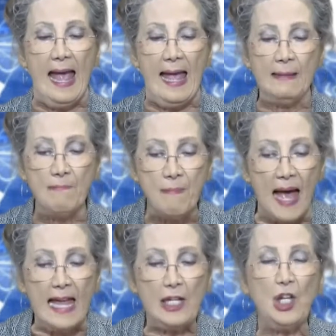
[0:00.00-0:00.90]
and
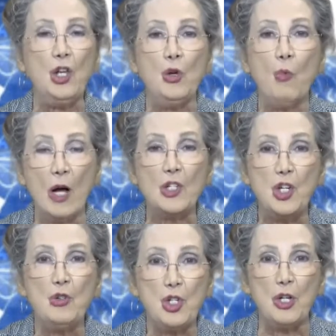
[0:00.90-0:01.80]
make you what
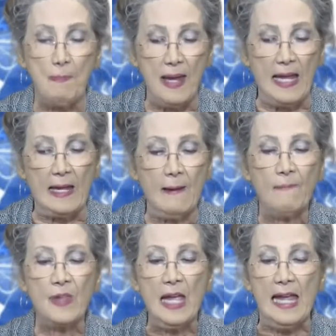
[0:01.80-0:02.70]
you should be,
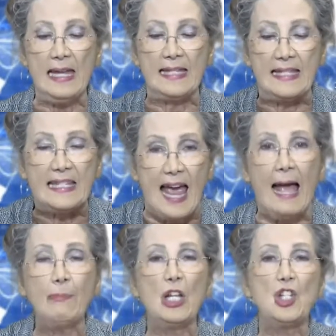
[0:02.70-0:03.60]

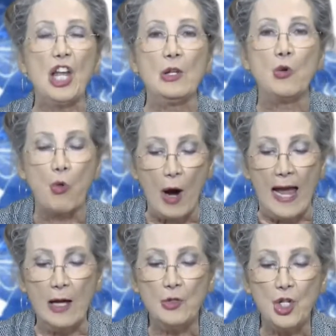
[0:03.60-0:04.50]
establish and
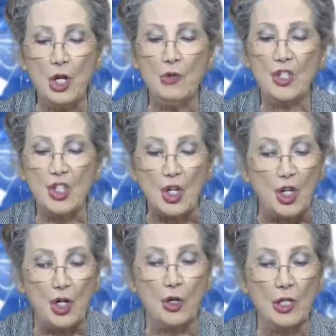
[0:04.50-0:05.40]
ground you
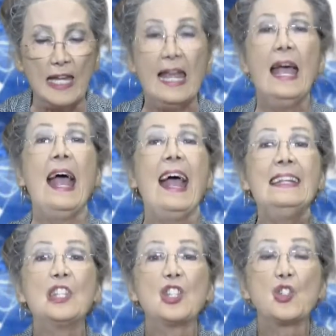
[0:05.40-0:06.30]
securely,
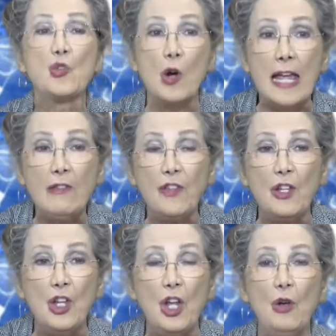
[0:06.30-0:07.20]
and
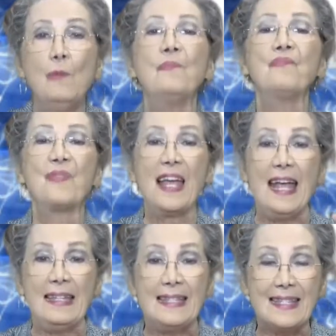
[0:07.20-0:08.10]
strengthen you
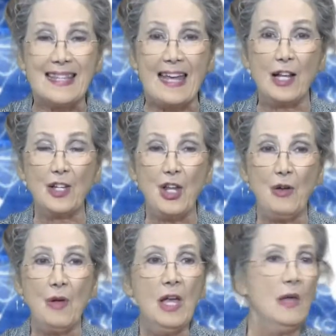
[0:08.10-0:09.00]
and settle you.
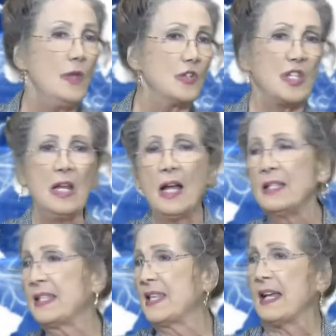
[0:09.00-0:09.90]
There's an
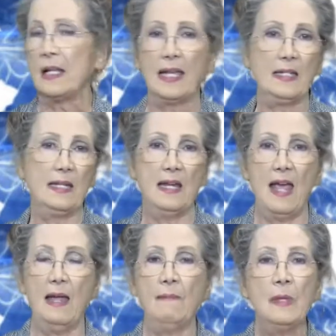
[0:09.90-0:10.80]
unsettling today.